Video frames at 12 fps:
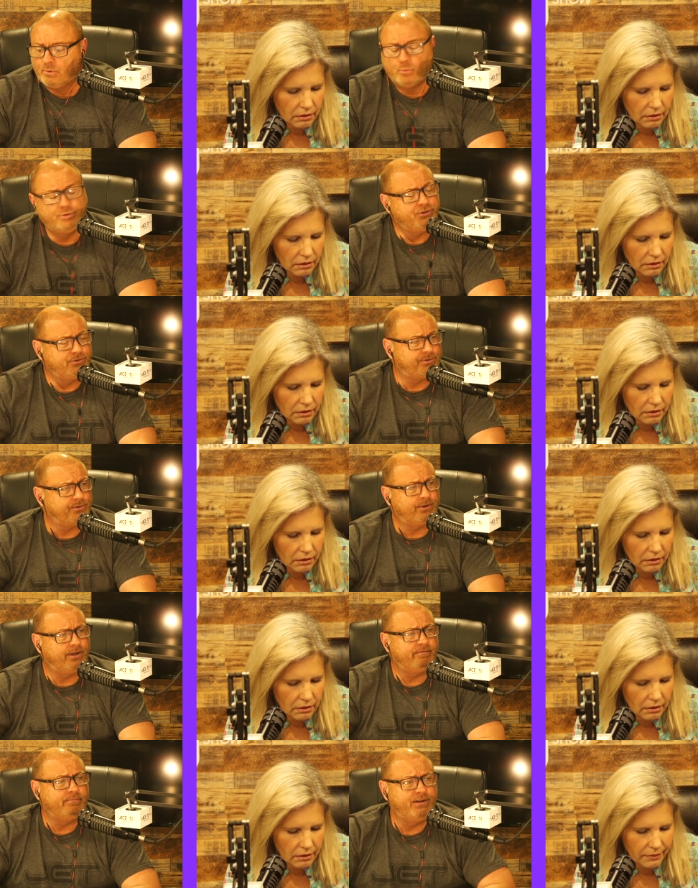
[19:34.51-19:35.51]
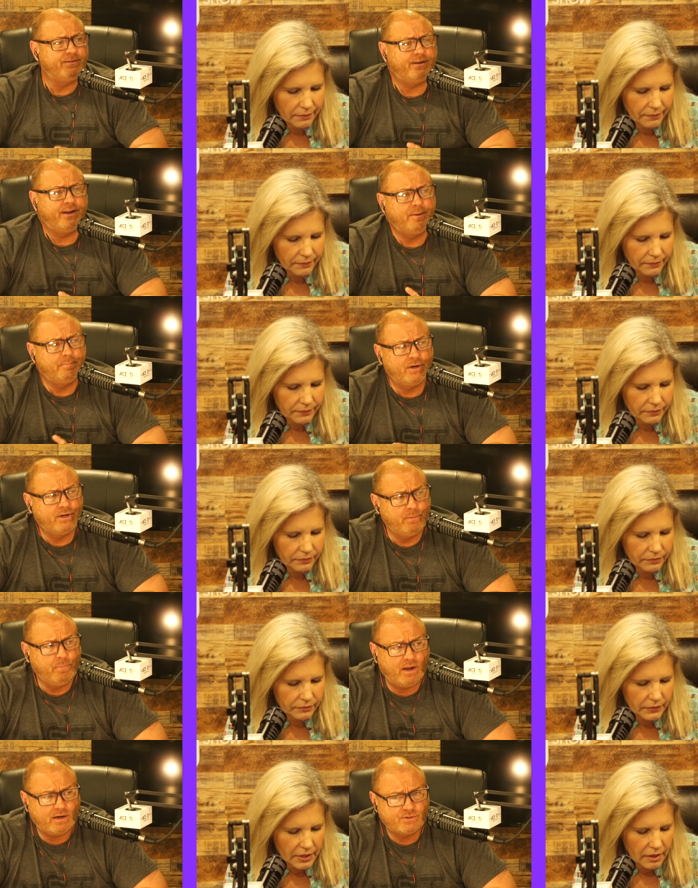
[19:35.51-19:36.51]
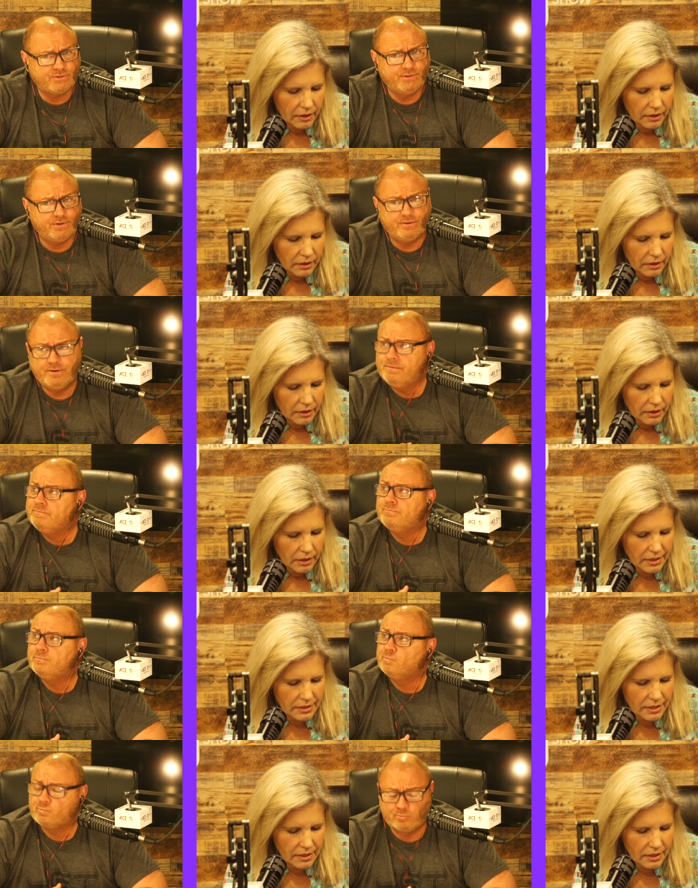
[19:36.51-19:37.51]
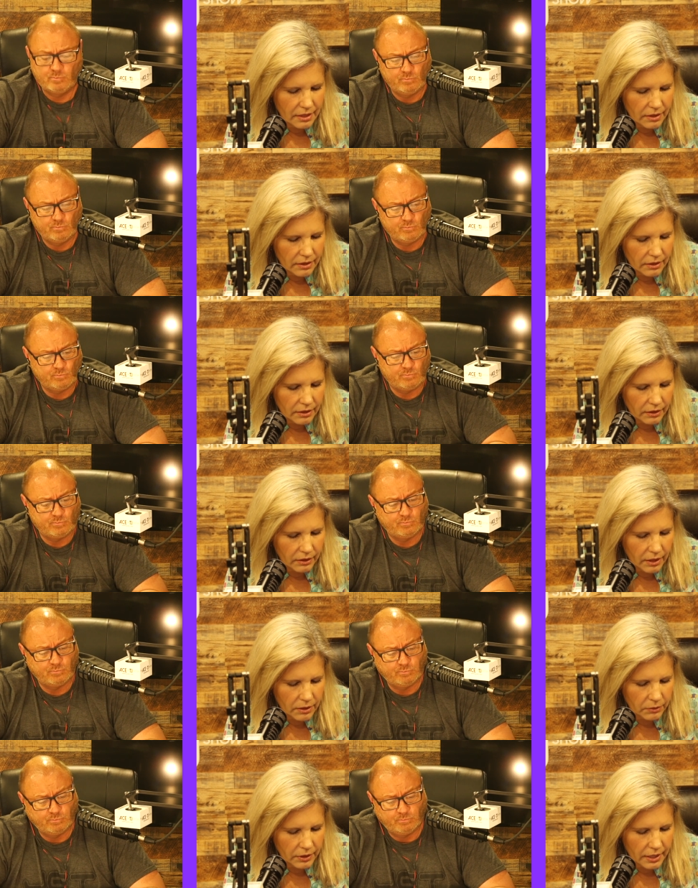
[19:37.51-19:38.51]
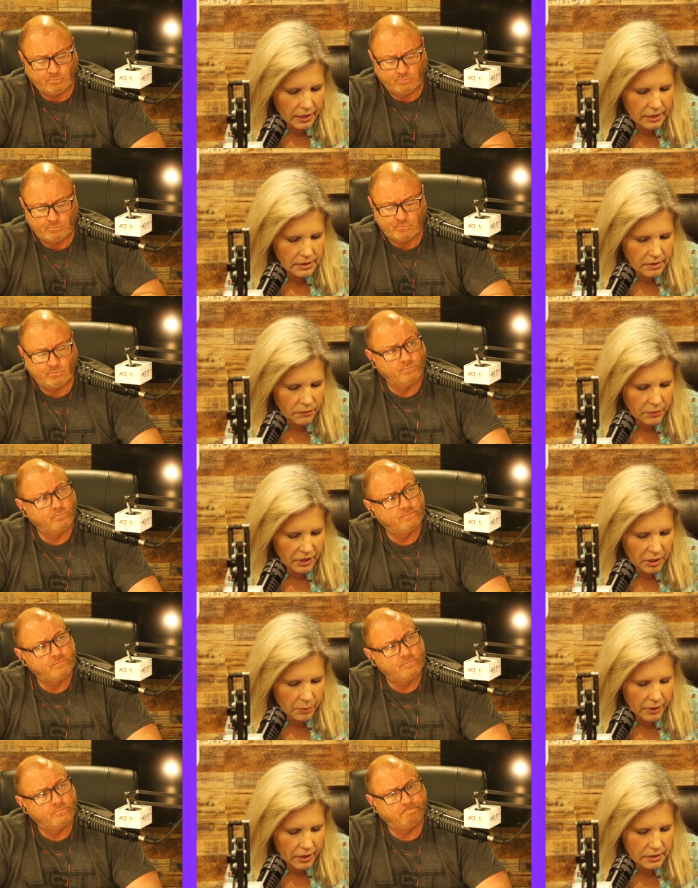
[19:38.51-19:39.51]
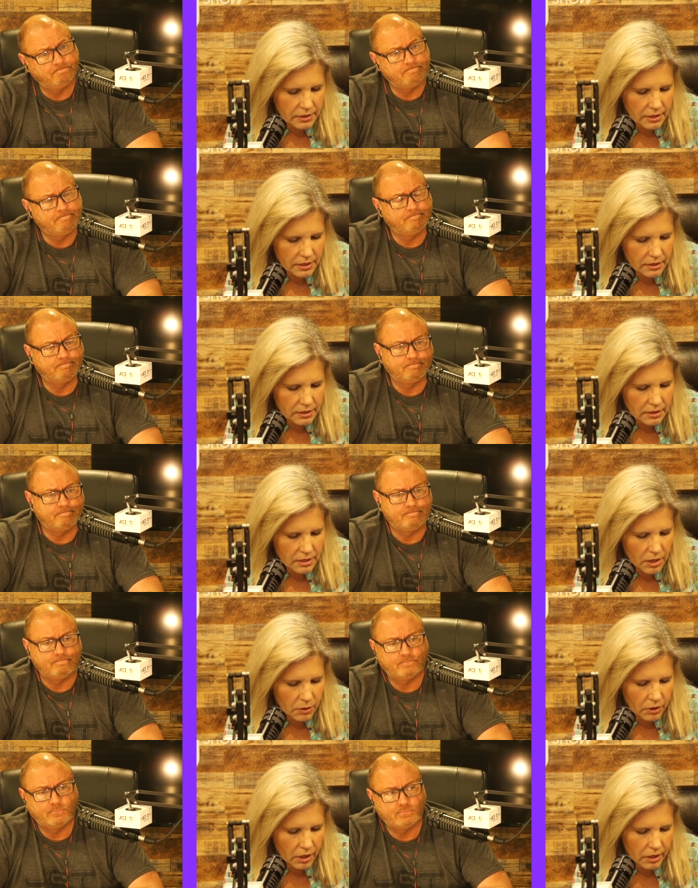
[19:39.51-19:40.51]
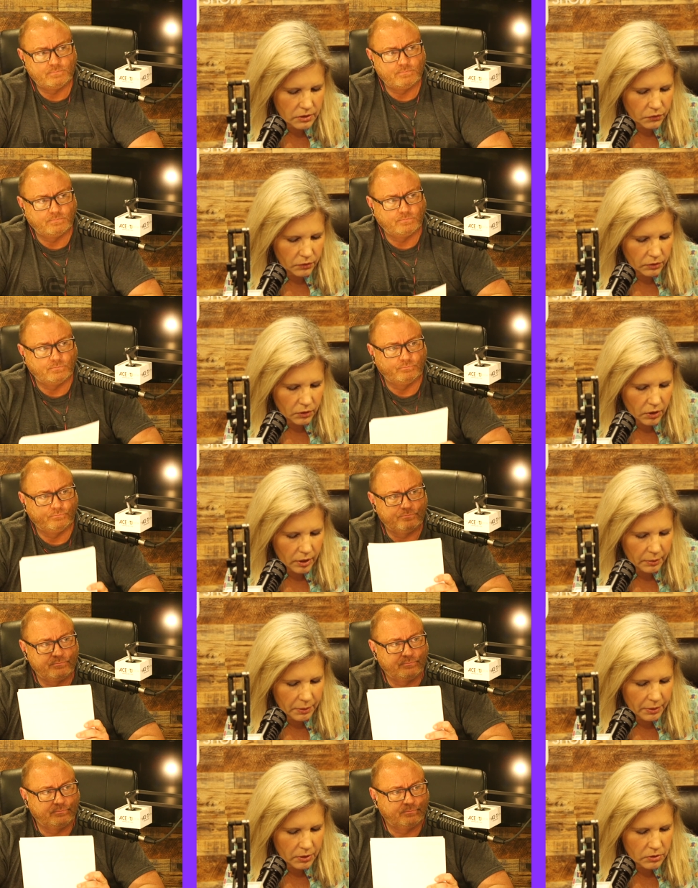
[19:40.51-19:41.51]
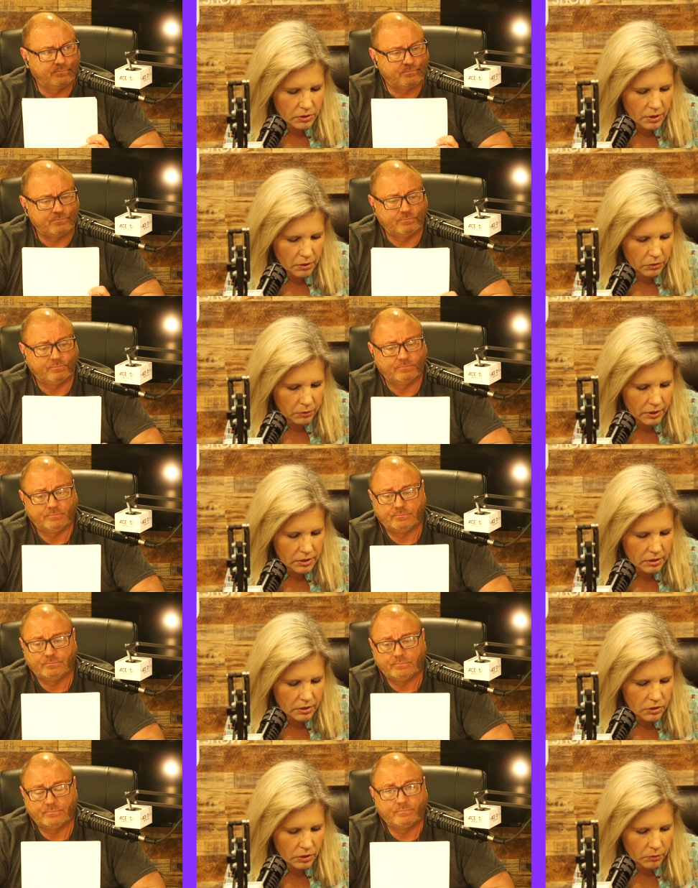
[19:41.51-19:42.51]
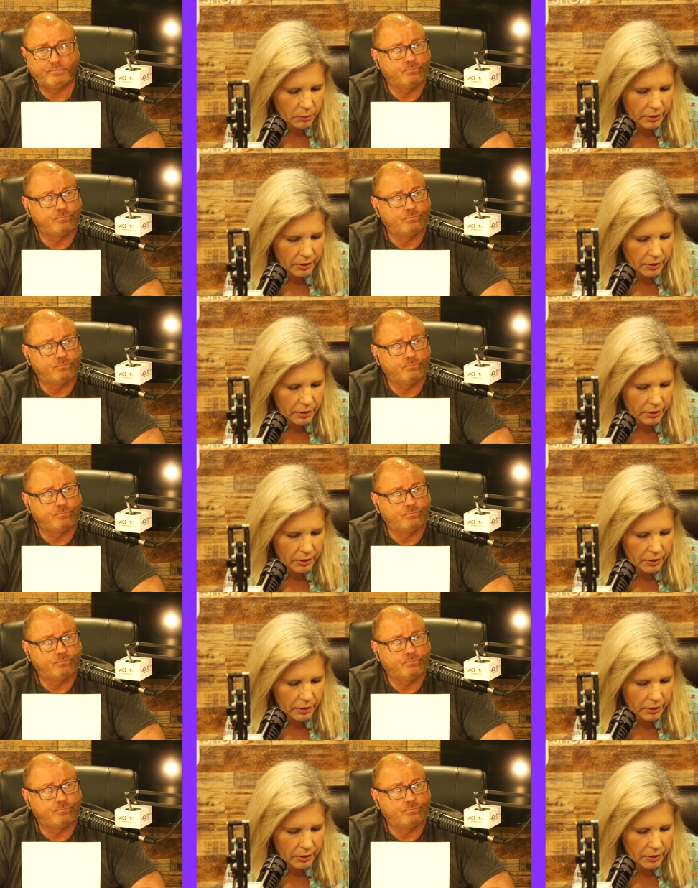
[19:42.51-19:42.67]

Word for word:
Speaker 1: Would you still love me if I had monkeypox, Jody?
Speaker 2: It said that the lone case of monkeypox is no cause for alarm and poses no threat to the general